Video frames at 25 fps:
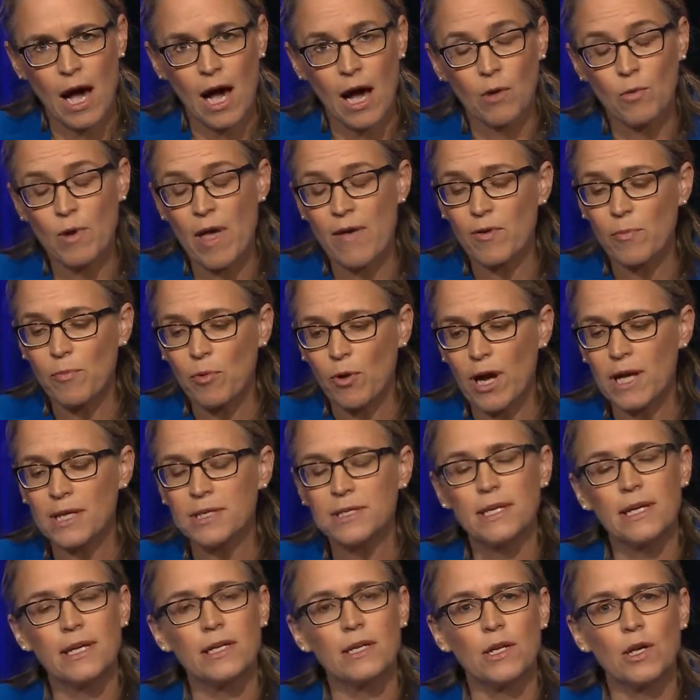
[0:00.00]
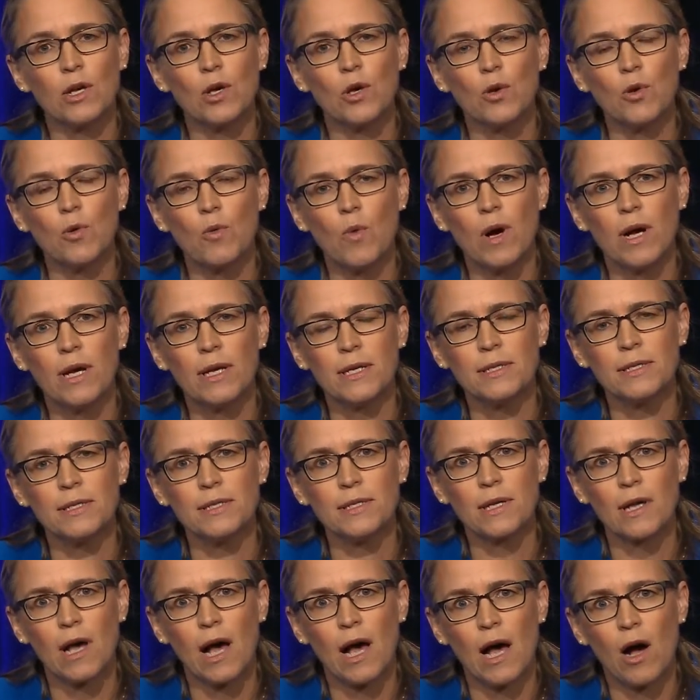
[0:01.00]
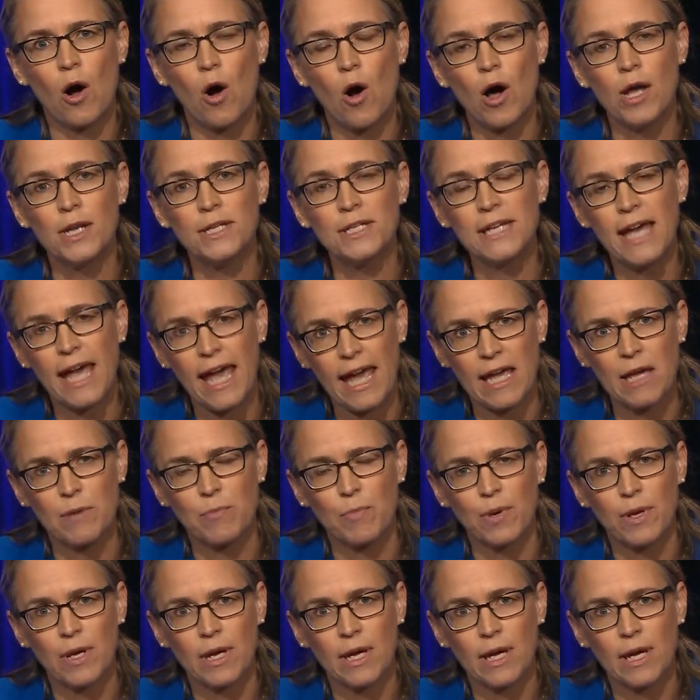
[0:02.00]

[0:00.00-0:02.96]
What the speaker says: We have a president who was on tape